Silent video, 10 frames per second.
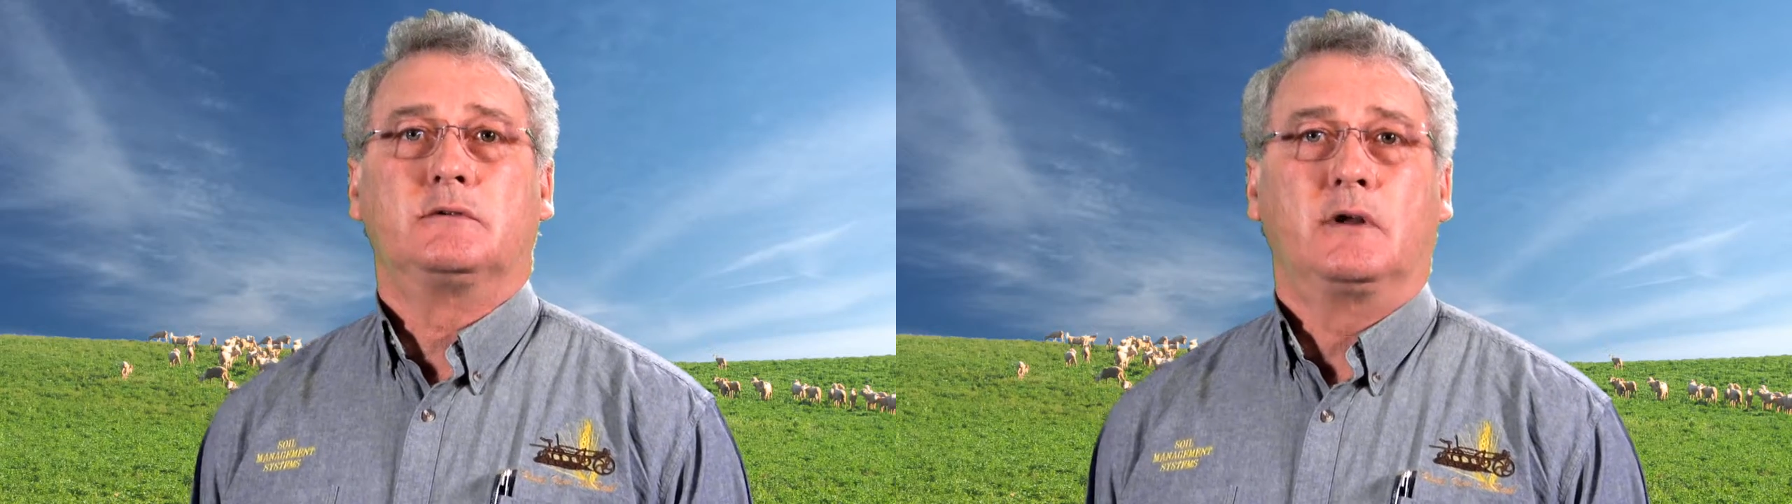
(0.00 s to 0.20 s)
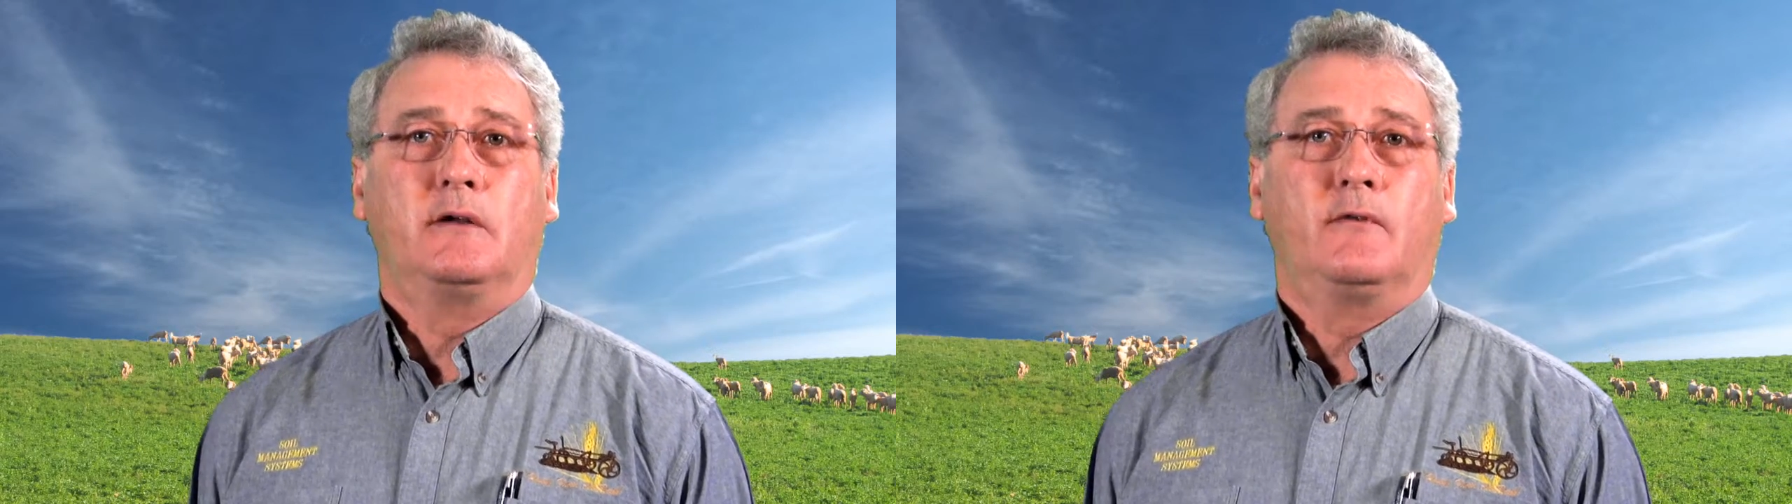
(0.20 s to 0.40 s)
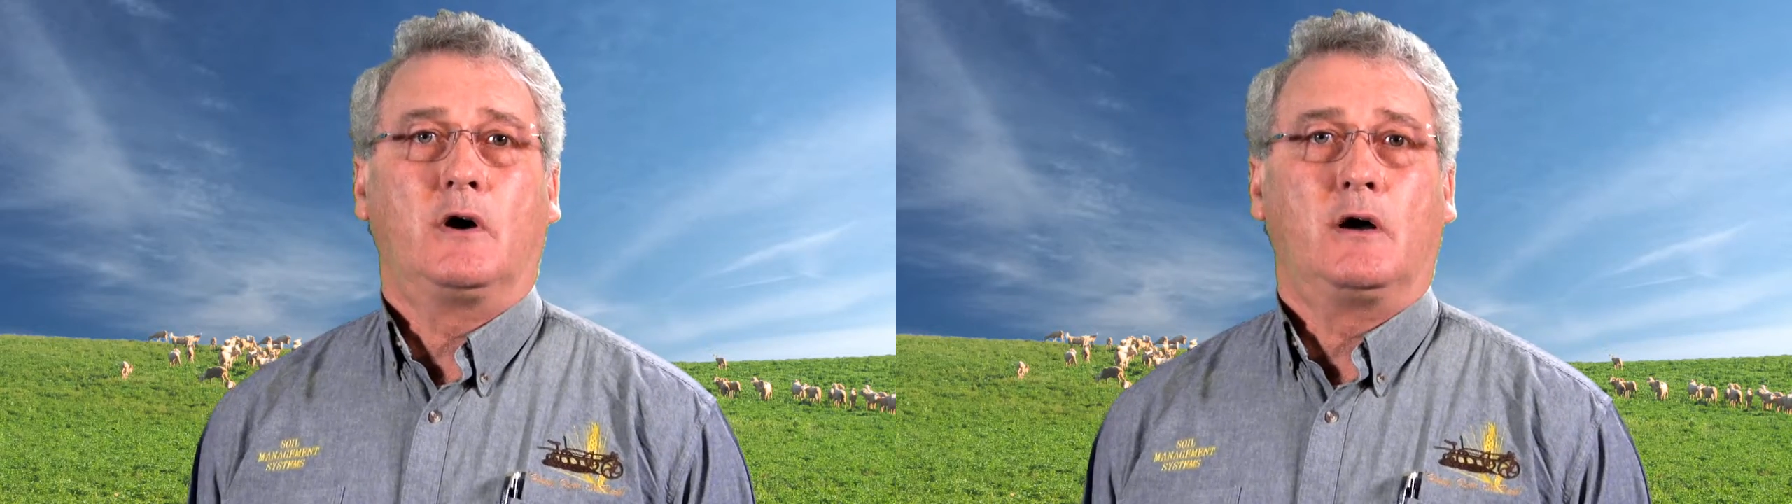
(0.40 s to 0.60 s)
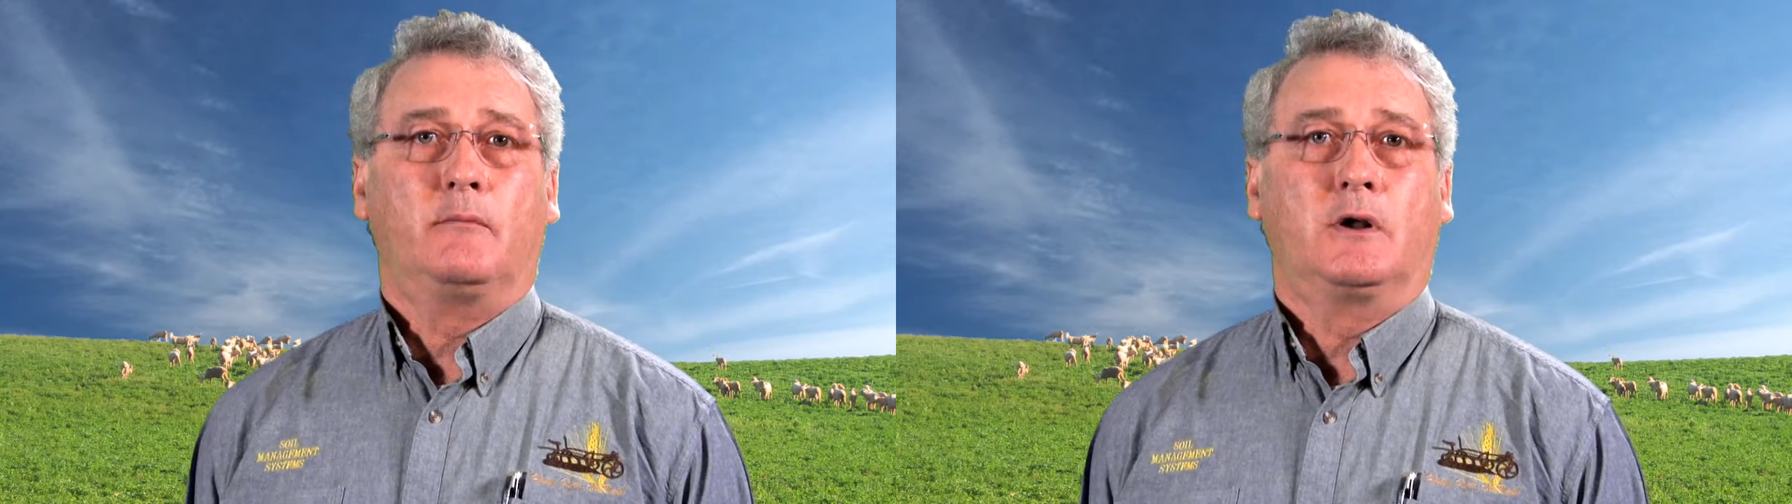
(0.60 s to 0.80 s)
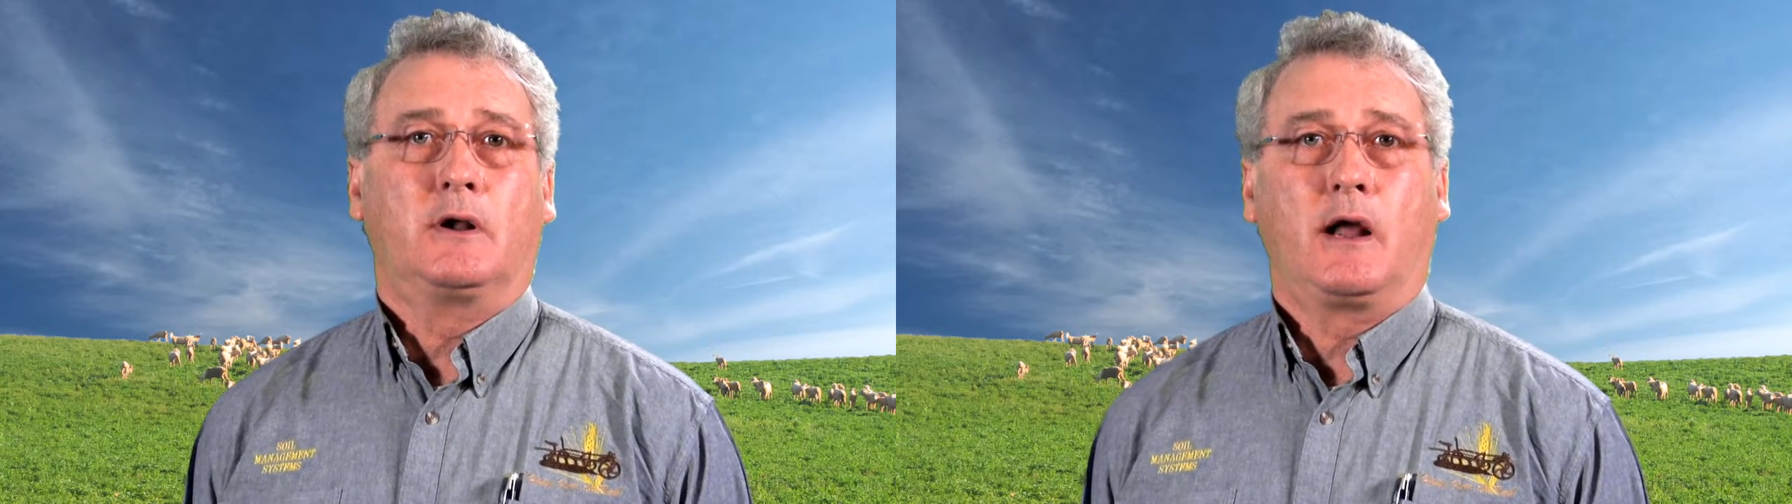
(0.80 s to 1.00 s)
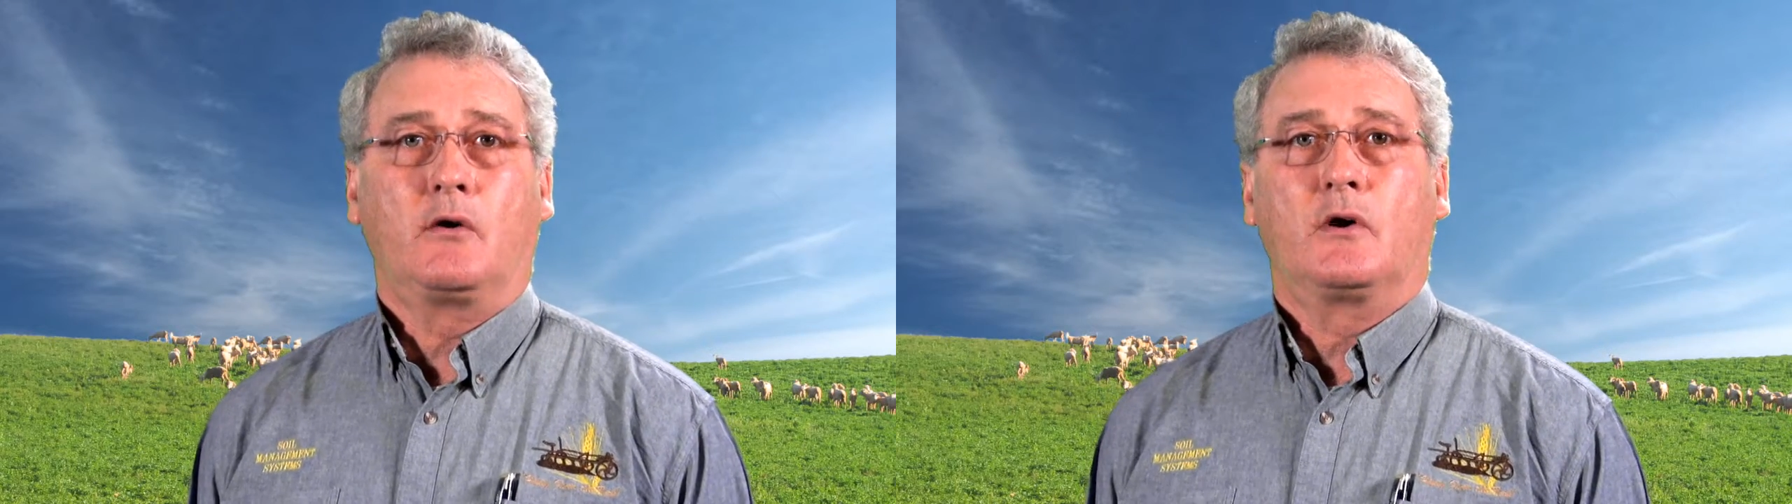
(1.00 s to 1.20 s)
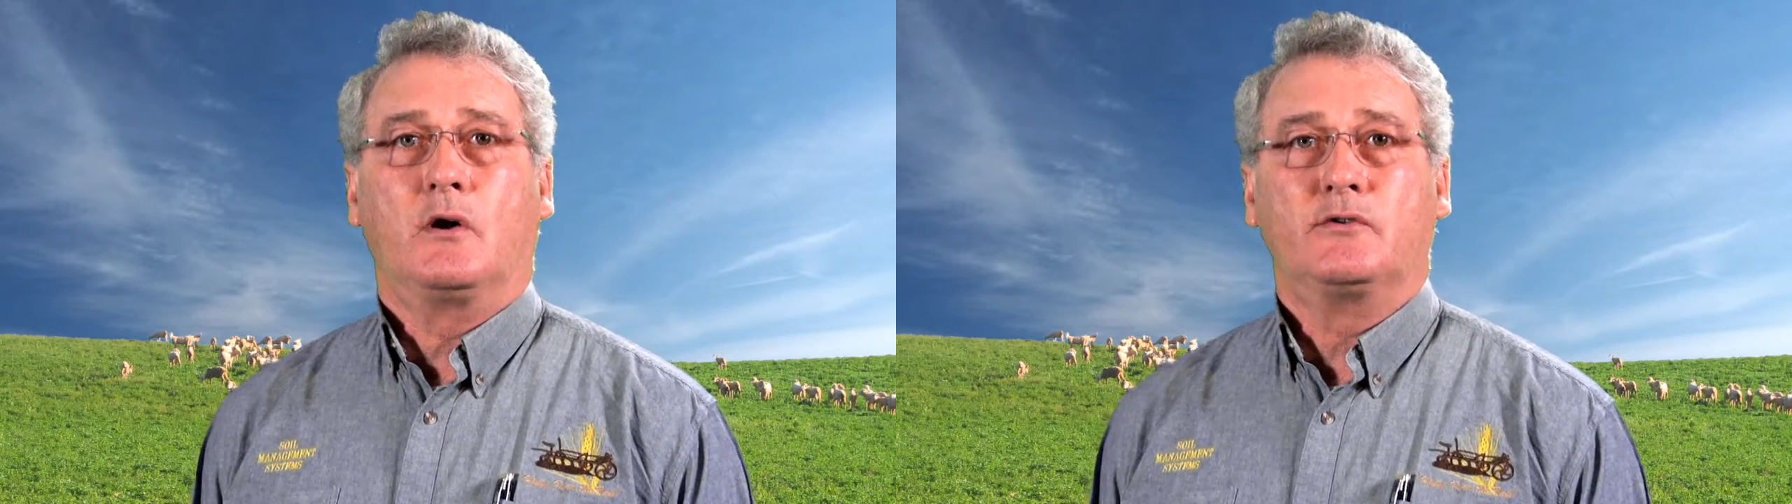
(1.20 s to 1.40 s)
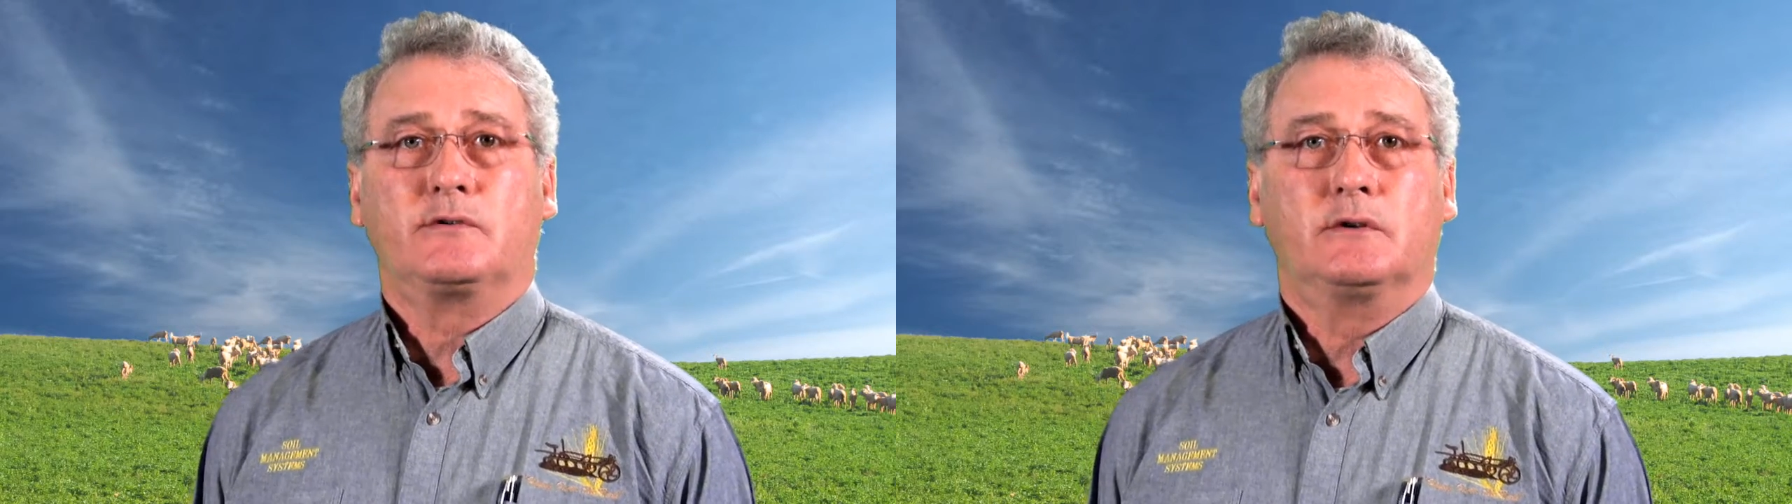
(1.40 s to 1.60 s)
environment in
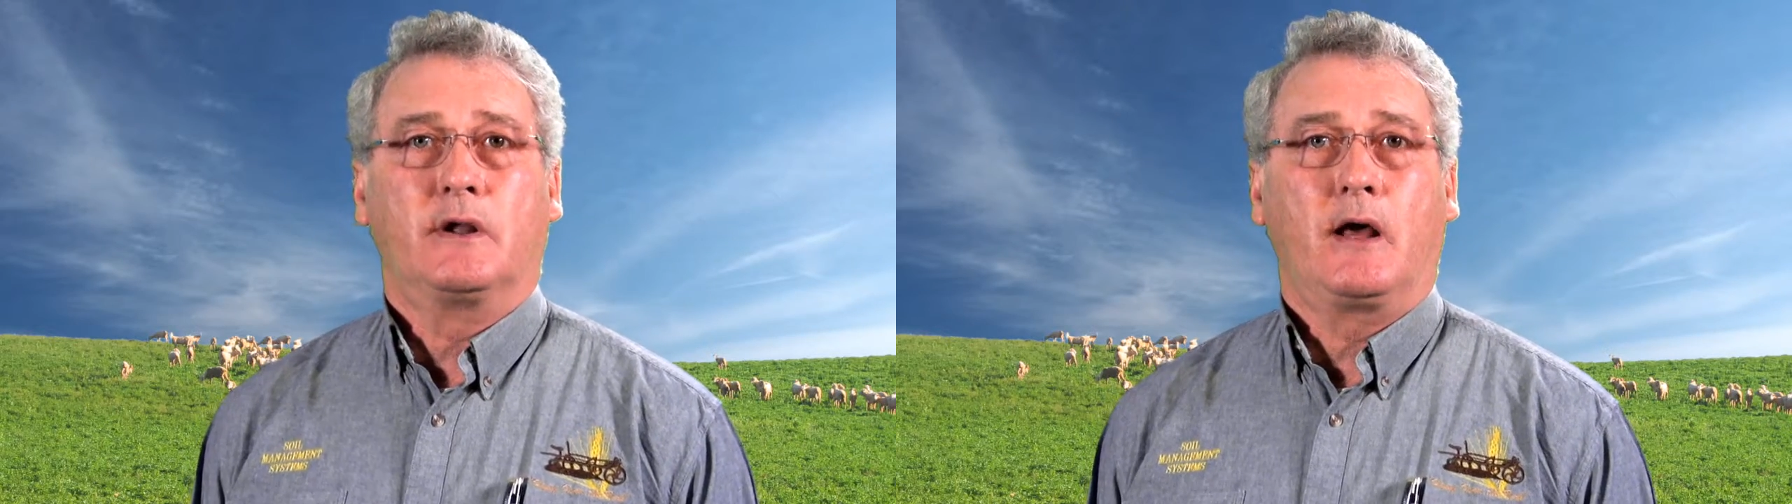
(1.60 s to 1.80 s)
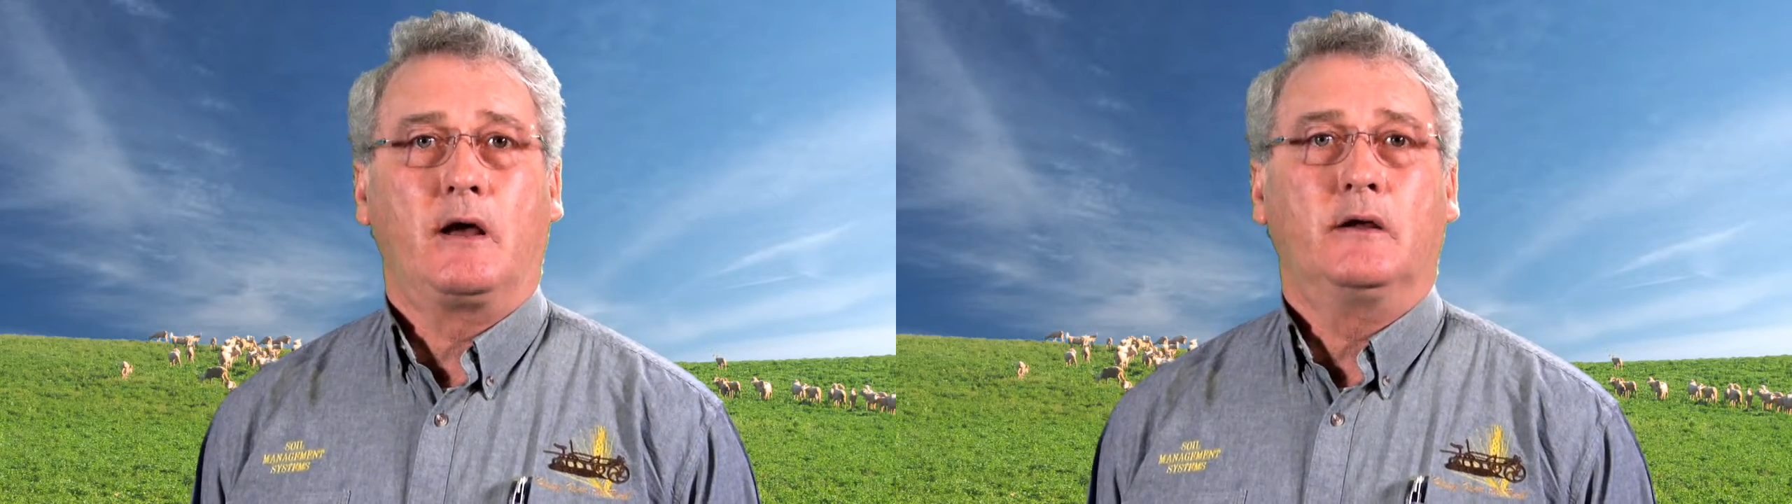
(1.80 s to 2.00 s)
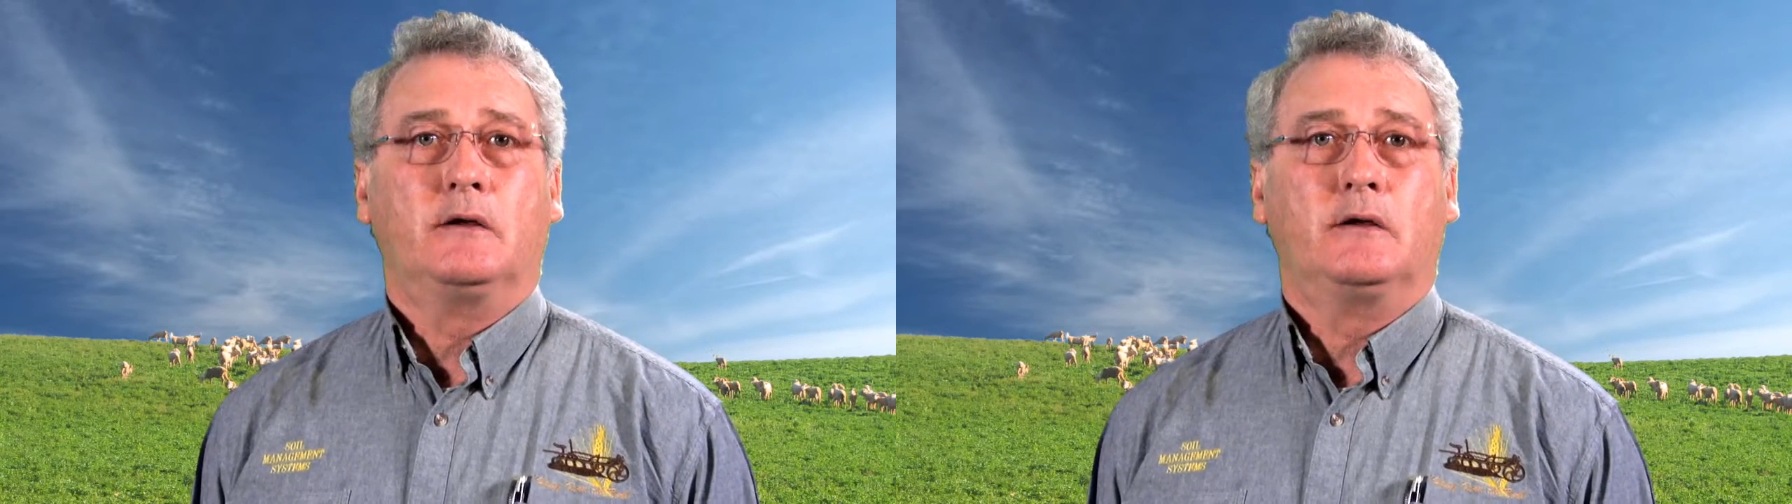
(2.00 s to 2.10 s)
agriculture today?